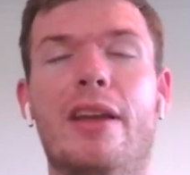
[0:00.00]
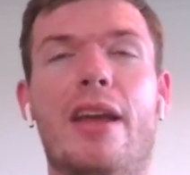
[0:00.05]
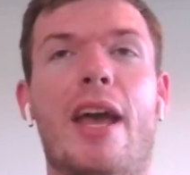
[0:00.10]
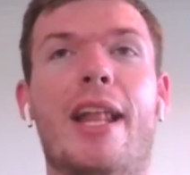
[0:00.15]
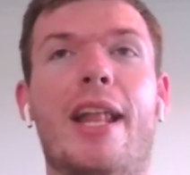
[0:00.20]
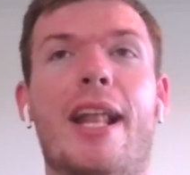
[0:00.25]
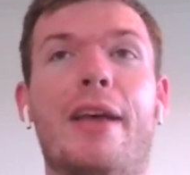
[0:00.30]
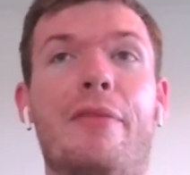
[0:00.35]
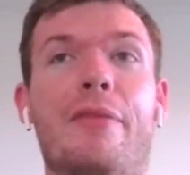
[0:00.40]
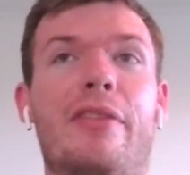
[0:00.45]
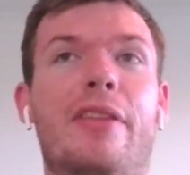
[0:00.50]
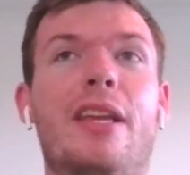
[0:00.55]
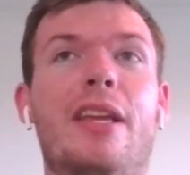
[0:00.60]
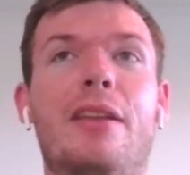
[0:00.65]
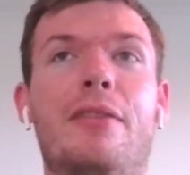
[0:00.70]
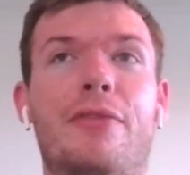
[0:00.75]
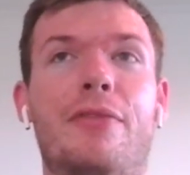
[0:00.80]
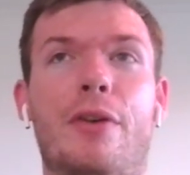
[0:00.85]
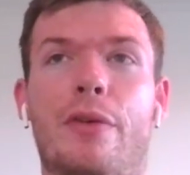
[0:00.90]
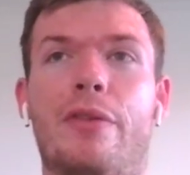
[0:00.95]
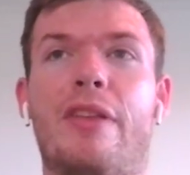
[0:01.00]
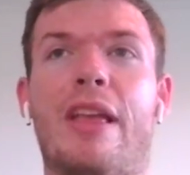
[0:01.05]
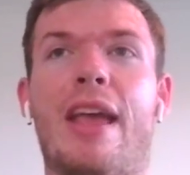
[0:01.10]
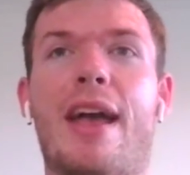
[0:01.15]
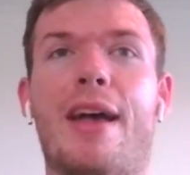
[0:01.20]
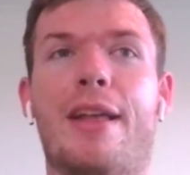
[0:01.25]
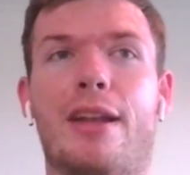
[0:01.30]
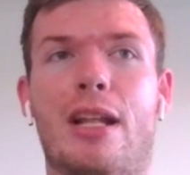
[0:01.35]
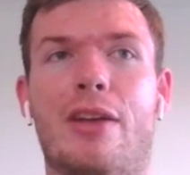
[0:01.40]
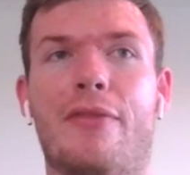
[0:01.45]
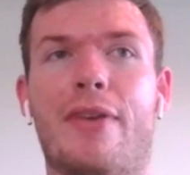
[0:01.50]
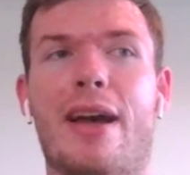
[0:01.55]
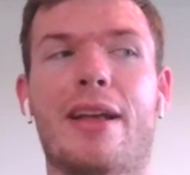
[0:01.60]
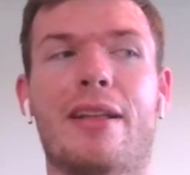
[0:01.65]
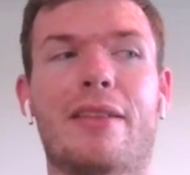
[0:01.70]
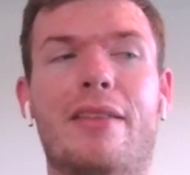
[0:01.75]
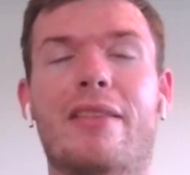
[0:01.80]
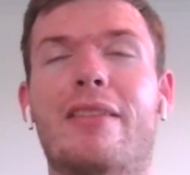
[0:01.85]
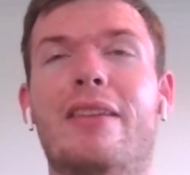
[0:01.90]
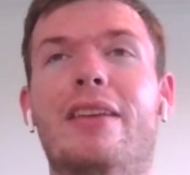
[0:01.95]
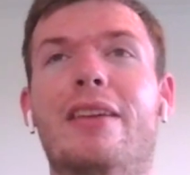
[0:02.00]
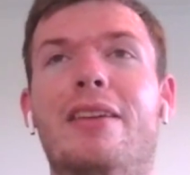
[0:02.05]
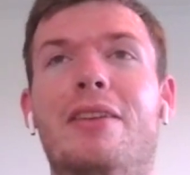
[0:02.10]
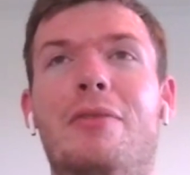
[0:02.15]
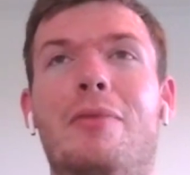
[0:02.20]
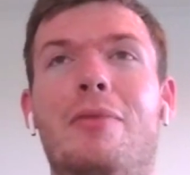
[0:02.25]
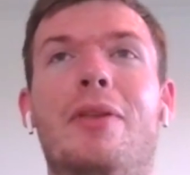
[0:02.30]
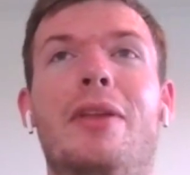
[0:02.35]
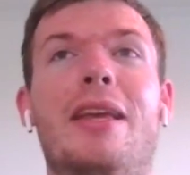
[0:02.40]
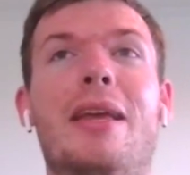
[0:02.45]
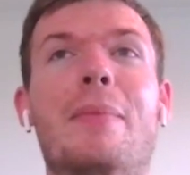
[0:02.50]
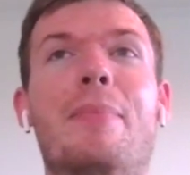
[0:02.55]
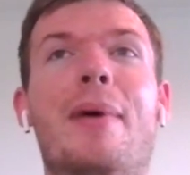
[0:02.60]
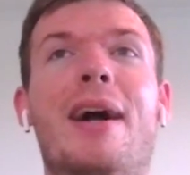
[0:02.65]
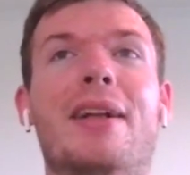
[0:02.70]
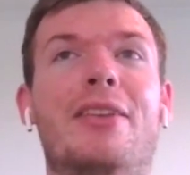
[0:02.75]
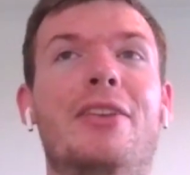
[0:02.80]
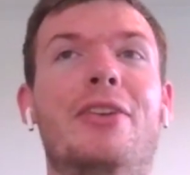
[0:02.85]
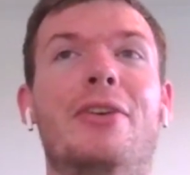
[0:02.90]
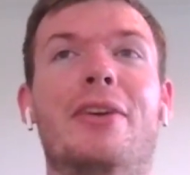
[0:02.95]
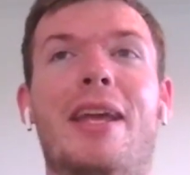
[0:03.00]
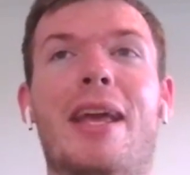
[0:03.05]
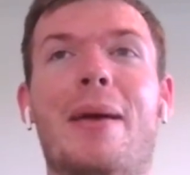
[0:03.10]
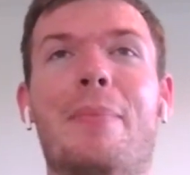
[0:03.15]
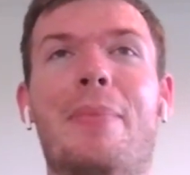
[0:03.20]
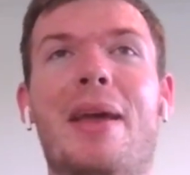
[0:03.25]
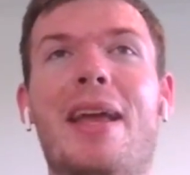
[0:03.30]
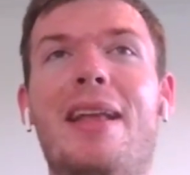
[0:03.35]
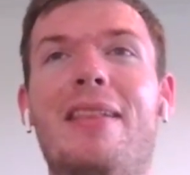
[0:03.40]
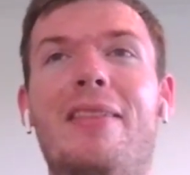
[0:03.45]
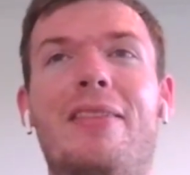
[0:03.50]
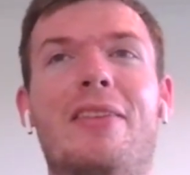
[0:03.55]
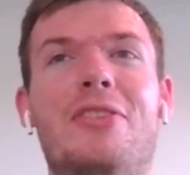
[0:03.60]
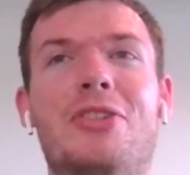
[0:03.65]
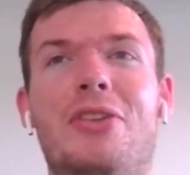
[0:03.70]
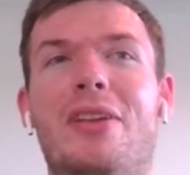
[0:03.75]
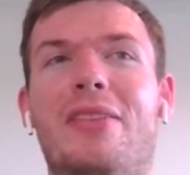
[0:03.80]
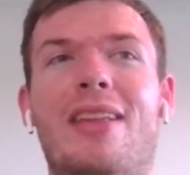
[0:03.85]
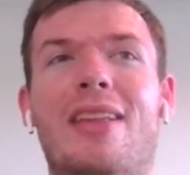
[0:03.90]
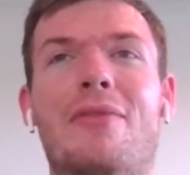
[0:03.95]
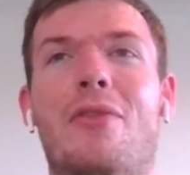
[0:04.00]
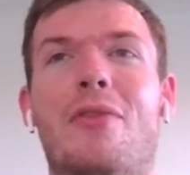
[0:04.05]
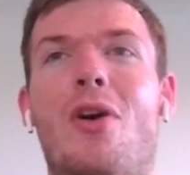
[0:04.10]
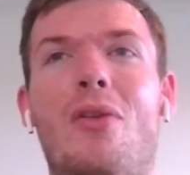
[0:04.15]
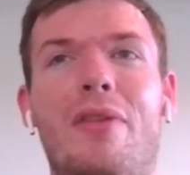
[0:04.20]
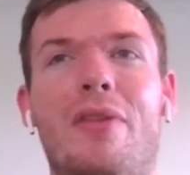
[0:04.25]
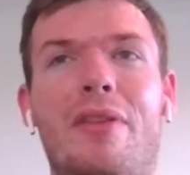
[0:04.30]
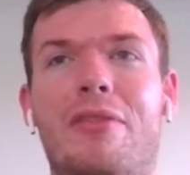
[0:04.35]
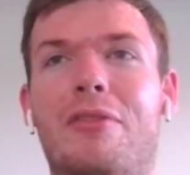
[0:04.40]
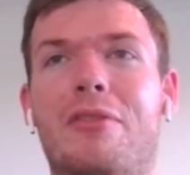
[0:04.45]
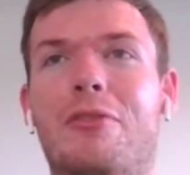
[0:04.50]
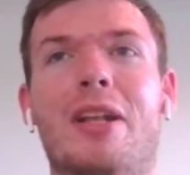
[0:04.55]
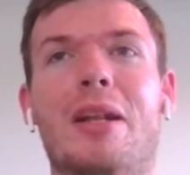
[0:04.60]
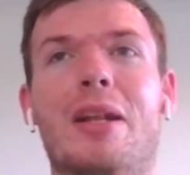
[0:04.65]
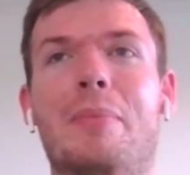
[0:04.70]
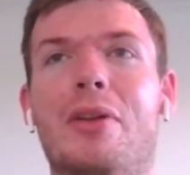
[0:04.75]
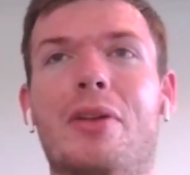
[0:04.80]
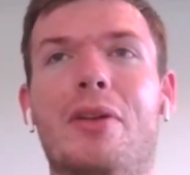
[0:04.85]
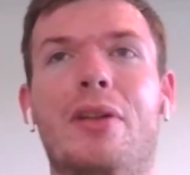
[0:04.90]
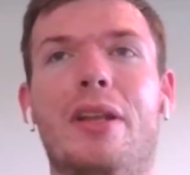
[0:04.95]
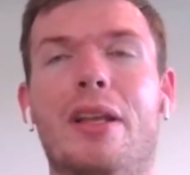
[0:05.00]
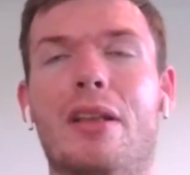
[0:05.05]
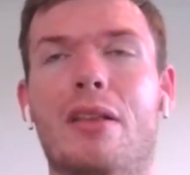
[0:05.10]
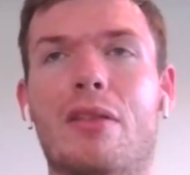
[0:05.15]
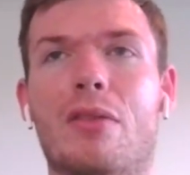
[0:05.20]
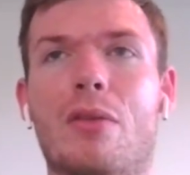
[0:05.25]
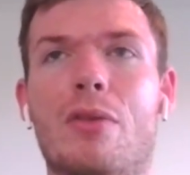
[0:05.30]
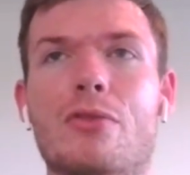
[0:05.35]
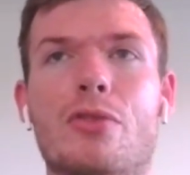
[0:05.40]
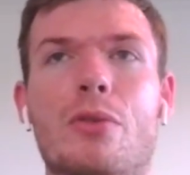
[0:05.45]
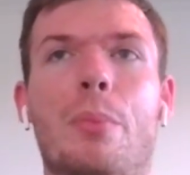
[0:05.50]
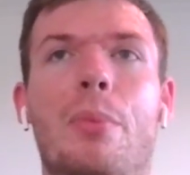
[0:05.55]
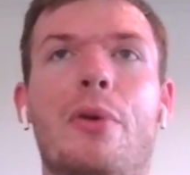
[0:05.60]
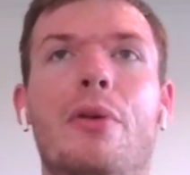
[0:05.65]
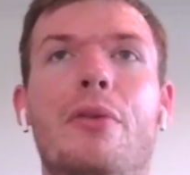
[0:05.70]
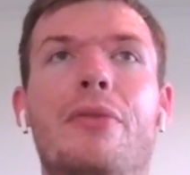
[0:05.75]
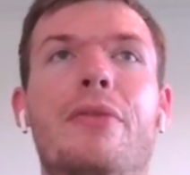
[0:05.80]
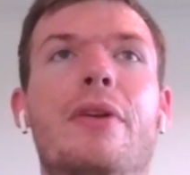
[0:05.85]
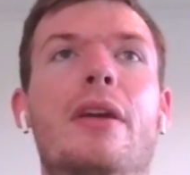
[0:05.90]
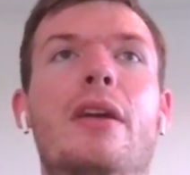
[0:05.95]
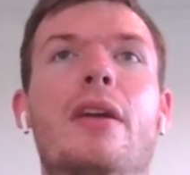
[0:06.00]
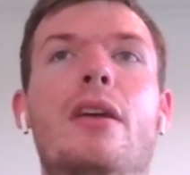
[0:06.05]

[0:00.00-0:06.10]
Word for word: And I've seen firsthand how that's really impacted your campaigns because you just have all this credibility and social proof.